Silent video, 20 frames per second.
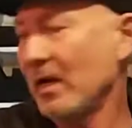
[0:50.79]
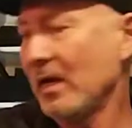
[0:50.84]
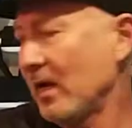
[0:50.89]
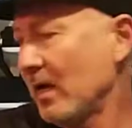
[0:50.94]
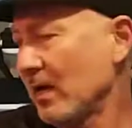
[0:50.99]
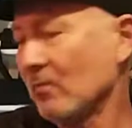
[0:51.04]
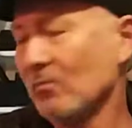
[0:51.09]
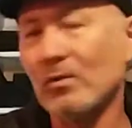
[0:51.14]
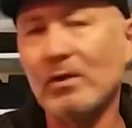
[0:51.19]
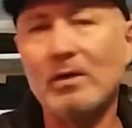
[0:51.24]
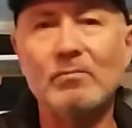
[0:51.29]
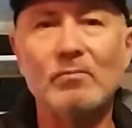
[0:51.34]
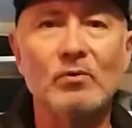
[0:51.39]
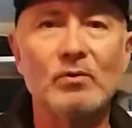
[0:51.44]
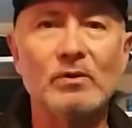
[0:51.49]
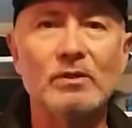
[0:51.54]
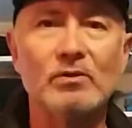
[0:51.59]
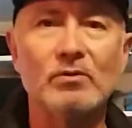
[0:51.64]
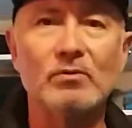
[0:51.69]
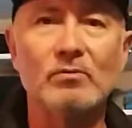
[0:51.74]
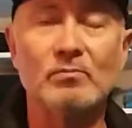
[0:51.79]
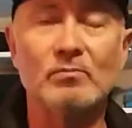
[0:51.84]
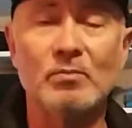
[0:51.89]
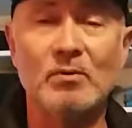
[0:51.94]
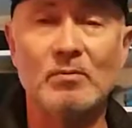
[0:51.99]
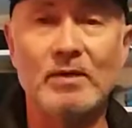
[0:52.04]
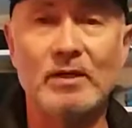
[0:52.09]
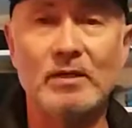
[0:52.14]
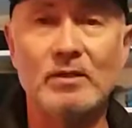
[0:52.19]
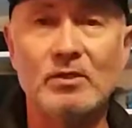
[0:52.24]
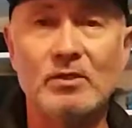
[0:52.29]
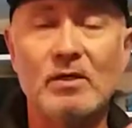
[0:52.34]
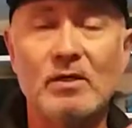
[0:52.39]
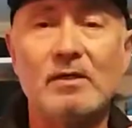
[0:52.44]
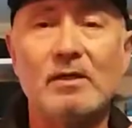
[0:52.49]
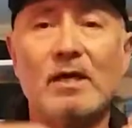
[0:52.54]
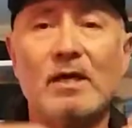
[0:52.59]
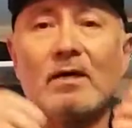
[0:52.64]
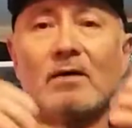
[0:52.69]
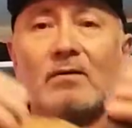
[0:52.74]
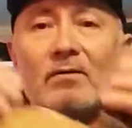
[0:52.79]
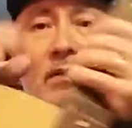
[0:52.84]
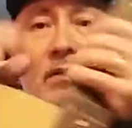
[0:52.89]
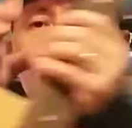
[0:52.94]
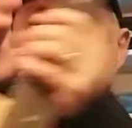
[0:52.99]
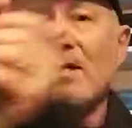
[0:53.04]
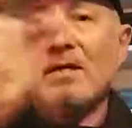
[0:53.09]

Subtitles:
and what I'm going to do is put my guitar down,